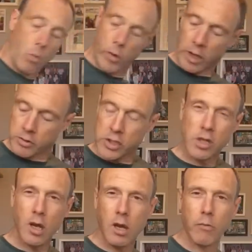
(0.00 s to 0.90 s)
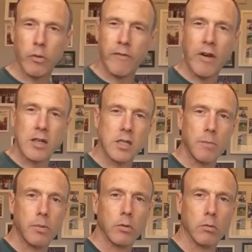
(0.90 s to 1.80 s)
We're going to start with a very
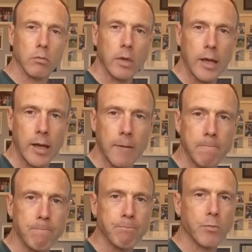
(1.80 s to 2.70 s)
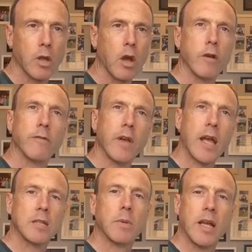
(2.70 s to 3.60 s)
simple kind of
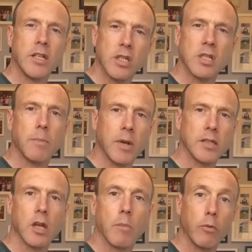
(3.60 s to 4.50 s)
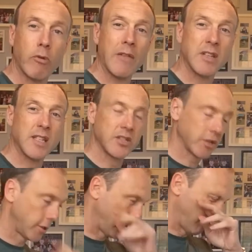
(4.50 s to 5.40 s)
explanation, a simple example around the
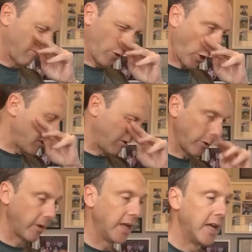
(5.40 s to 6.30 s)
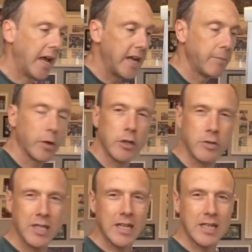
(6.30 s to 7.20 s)
discus. Okay, so anybody
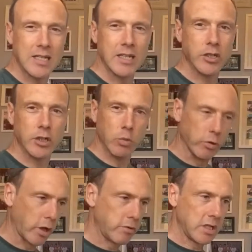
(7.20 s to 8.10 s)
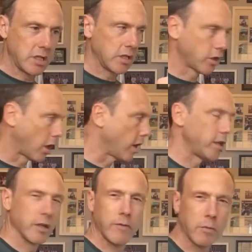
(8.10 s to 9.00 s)
who's seen a discus will notice it's
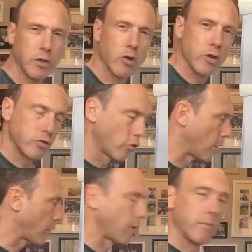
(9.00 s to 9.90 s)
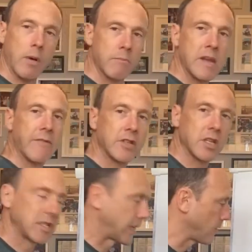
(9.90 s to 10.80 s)
kind of, I'm going to try and draw it, but I'm never
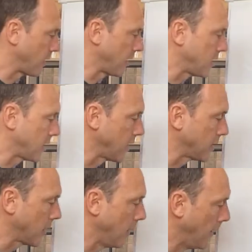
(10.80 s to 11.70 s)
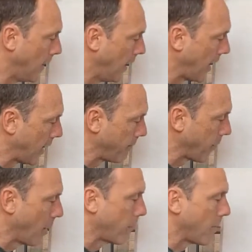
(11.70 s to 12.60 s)
successful in these things.
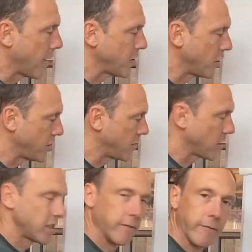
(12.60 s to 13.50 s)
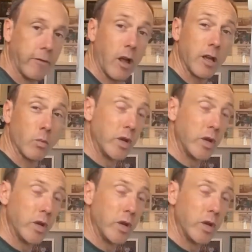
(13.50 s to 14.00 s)
But imagine a discus in flight.